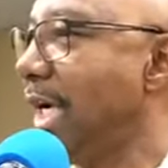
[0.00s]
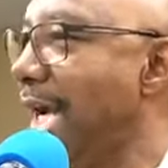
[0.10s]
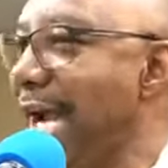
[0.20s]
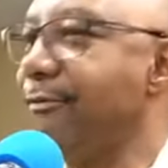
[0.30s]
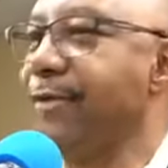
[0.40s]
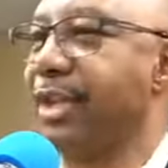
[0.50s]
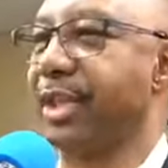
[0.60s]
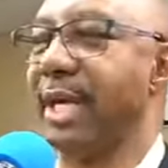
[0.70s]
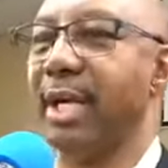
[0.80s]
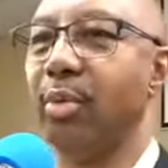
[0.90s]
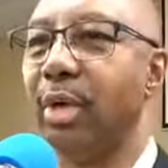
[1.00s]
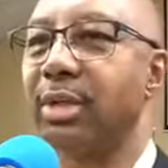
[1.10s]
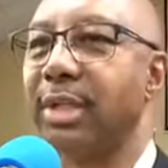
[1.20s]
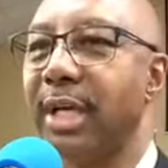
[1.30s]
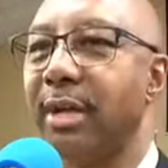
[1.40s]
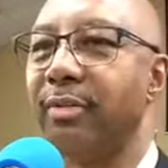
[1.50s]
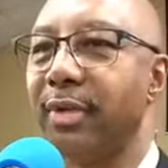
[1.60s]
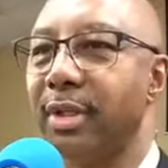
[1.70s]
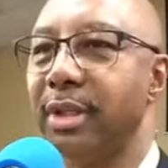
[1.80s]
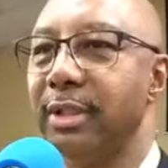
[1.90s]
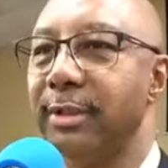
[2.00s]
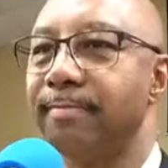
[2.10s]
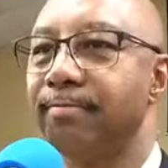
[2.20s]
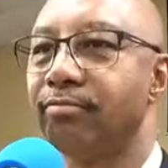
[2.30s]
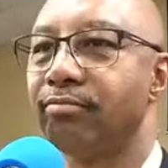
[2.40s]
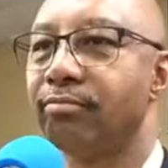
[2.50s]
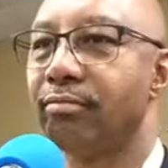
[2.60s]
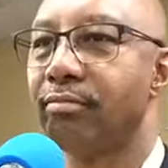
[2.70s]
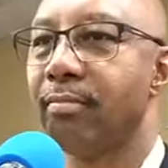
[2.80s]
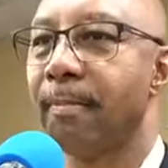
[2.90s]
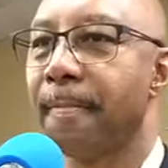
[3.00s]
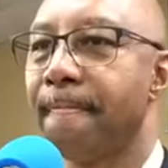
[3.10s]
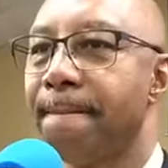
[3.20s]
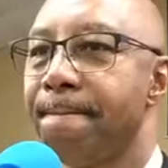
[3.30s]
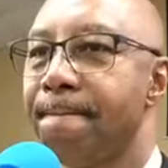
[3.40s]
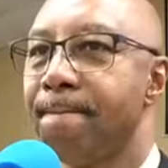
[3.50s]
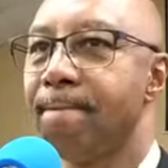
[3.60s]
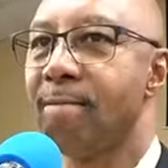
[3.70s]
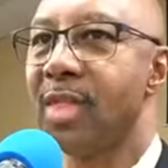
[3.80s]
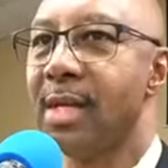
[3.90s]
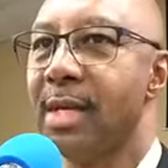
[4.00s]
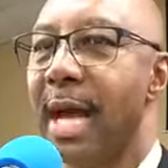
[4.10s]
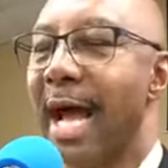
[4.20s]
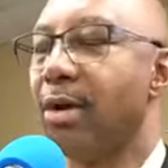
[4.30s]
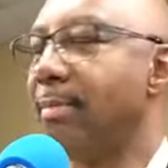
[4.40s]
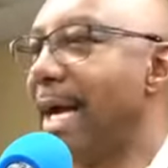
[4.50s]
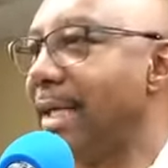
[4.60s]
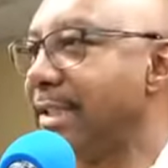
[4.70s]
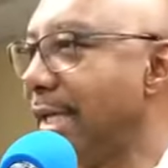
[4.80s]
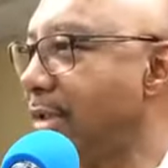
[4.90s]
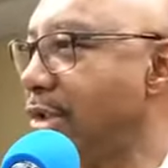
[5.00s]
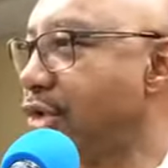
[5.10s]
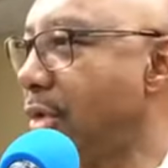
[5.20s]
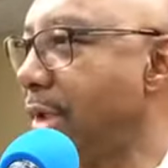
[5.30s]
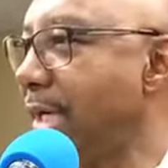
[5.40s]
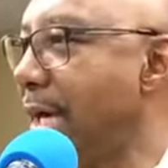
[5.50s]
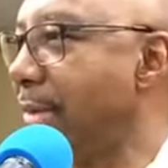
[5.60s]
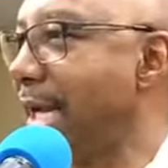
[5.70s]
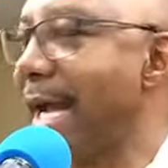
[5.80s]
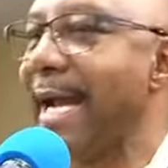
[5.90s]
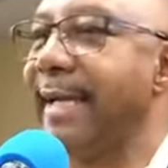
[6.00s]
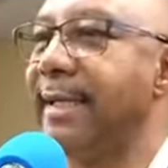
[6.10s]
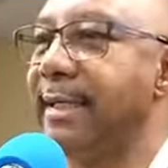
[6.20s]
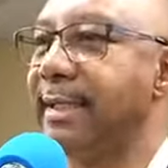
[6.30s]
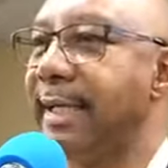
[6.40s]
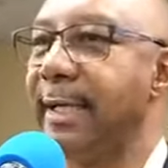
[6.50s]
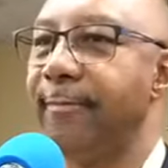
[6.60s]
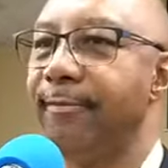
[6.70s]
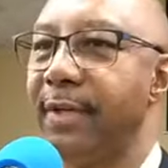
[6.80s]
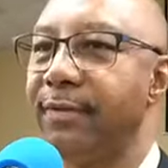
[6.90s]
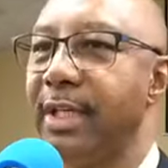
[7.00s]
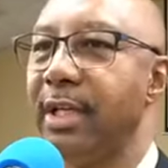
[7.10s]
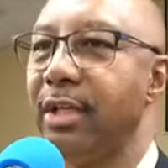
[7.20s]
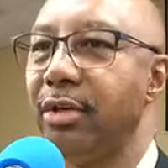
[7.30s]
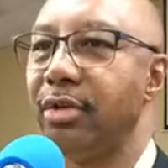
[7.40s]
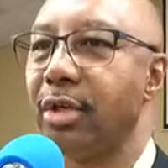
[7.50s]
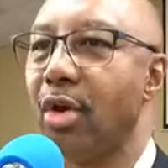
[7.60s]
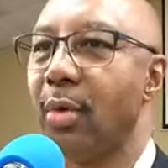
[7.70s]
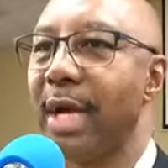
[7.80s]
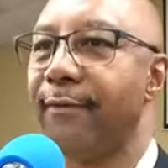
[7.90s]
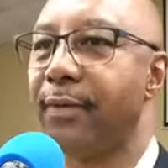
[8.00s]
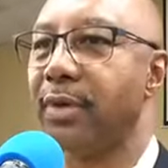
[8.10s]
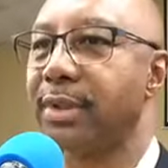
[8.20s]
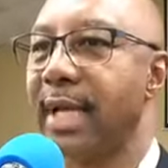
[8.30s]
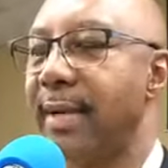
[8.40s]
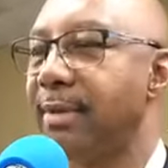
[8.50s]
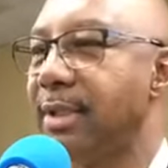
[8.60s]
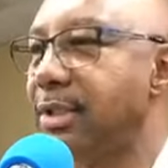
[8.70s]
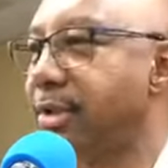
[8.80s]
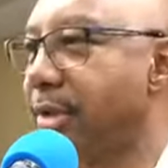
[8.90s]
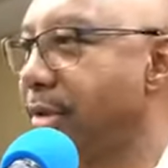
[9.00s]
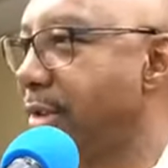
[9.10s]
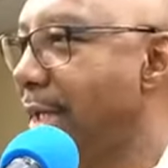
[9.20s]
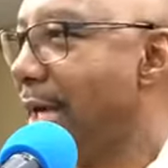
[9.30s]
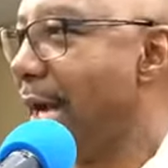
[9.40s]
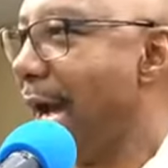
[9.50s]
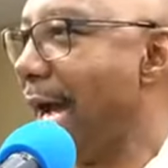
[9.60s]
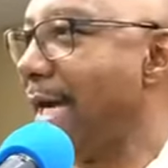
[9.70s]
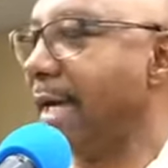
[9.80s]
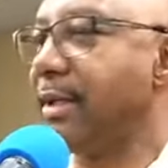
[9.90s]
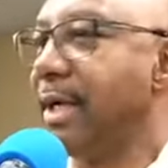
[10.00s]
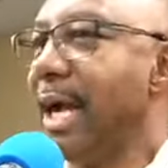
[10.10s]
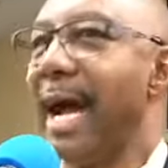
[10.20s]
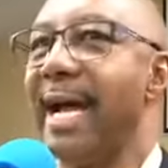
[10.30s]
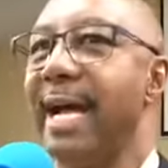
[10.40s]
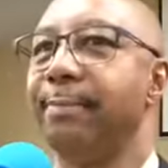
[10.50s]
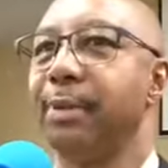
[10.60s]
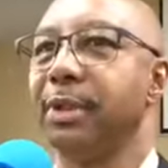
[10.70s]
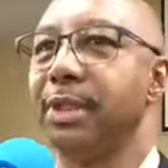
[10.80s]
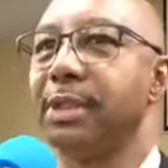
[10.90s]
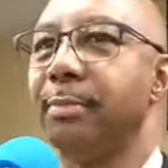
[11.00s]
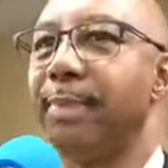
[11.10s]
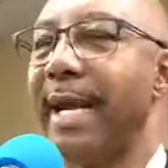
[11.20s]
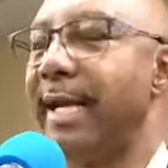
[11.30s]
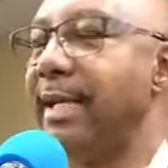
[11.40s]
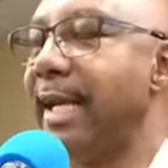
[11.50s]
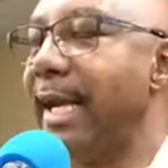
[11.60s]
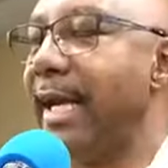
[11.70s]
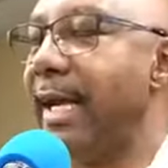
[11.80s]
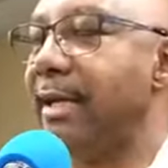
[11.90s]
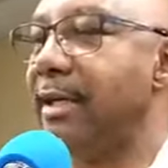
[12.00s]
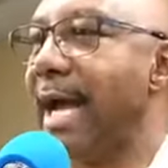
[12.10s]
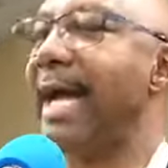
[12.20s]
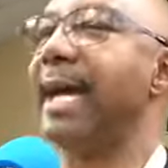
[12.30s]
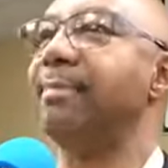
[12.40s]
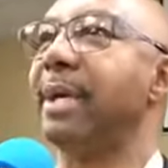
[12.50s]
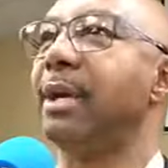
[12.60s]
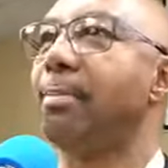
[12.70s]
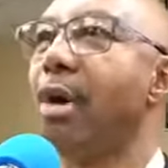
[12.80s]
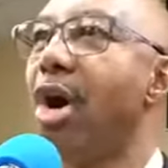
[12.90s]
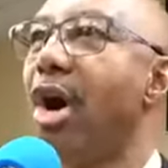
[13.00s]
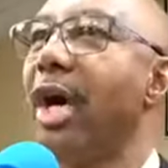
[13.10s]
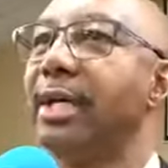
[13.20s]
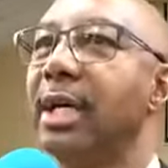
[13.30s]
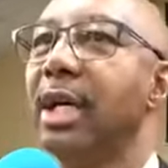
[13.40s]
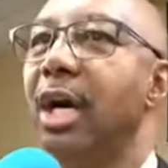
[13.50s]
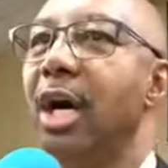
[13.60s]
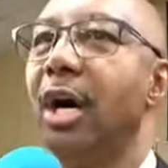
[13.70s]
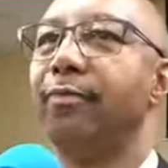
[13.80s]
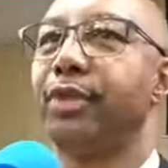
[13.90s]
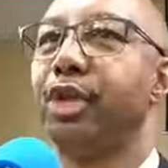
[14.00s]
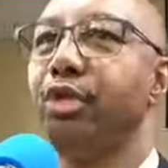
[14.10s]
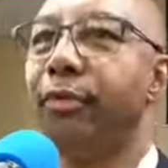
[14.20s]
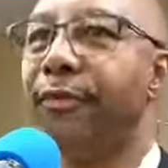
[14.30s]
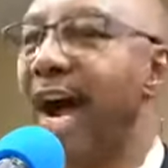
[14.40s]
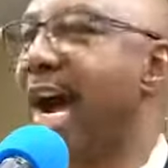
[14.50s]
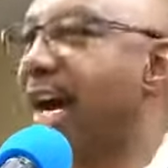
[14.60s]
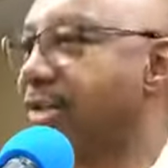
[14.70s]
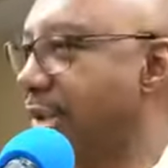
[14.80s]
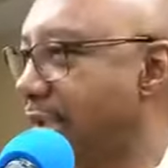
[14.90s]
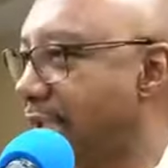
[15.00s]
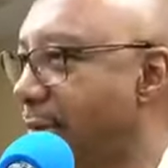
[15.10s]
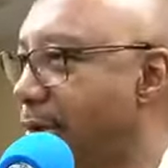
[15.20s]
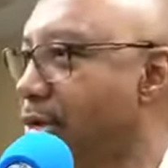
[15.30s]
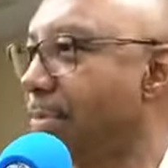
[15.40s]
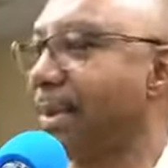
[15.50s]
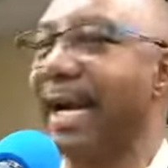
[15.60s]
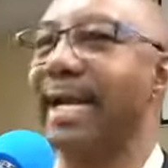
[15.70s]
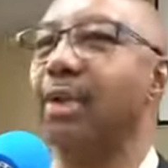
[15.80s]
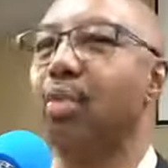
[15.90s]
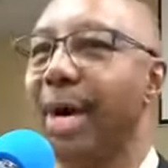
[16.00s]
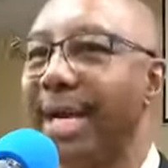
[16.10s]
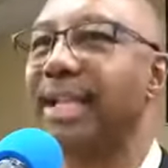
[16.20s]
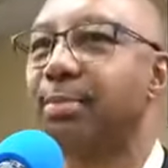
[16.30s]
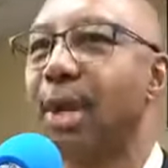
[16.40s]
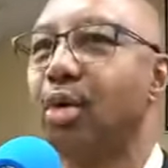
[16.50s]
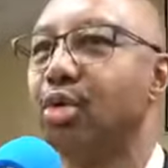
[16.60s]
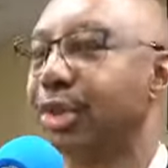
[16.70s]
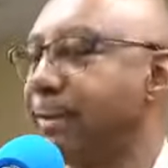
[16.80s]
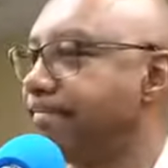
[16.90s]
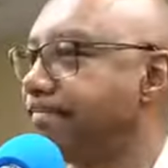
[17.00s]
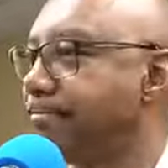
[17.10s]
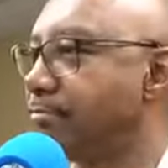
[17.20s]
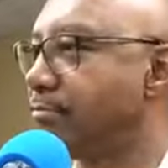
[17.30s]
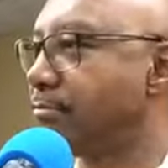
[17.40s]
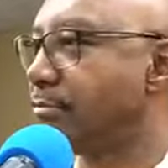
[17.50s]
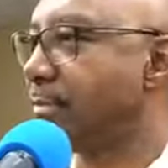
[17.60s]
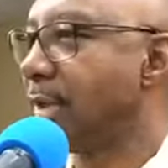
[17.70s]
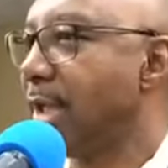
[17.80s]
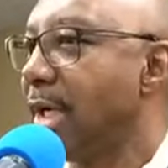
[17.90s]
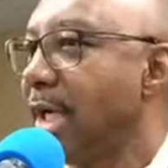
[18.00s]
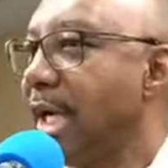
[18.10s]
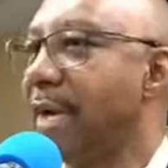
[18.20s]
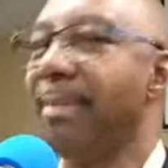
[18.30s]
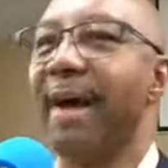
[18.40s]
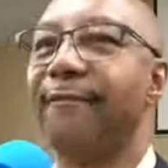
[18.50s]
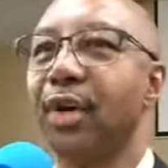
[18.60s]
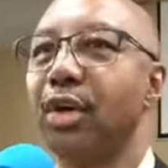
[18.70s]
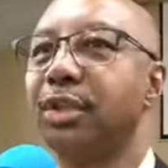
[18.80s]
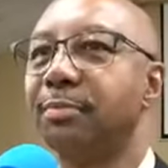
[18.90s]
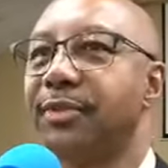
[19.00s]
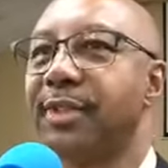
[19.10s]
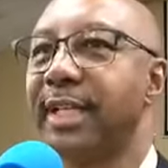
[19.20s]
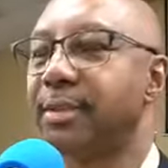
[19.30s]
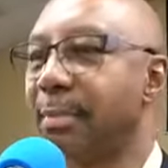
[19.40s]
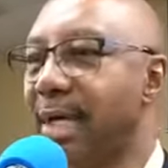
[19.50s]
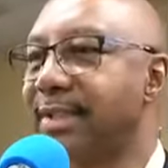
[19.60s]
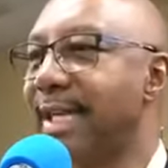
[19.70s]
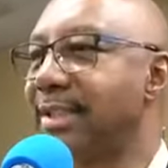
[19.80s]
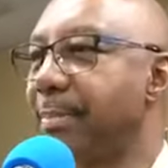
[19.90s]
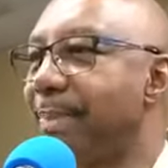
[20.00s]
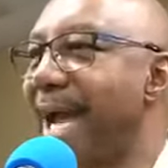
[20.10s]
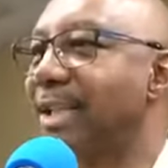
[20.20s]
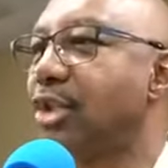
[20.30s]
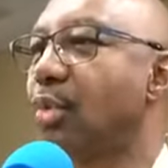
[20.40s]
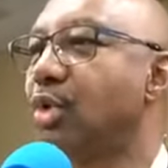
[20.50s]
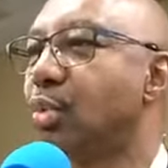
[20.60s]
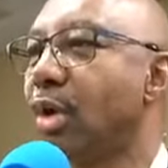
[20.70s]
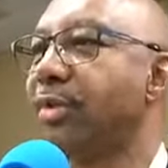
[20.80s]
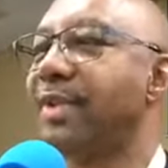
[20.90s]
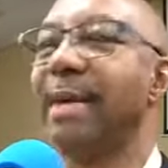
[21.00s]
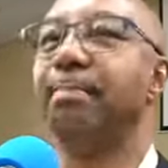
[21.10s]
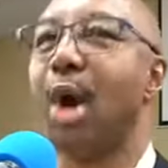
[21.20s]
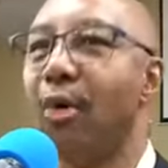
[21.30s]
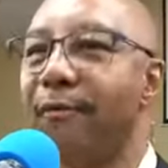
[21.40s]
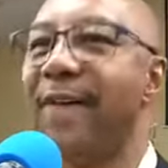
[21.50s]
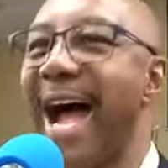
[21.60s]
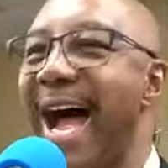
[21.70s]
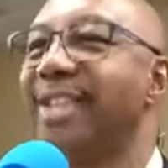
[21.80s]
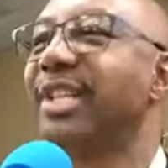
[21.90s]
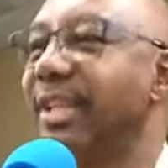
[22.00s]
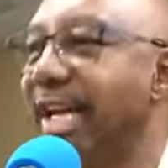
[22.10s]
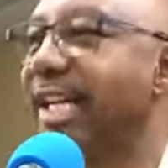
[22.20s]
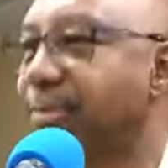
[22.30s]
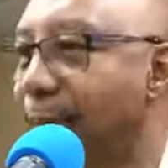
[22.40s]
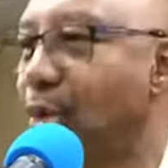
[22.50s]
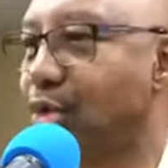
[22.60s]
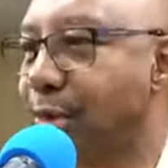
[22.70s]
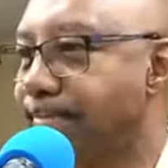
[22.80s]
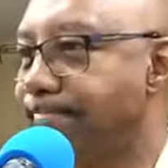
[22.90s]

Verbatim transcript: Everything works together for the good. Amen. I don't mind telling the story now, but I hated it then. 15 years ago when I first came to this church, I had, I had participated in, I had been a part of two fires in the chemical plant and one explosion. In my first six months as the pastor was worse than both fires and the explosion.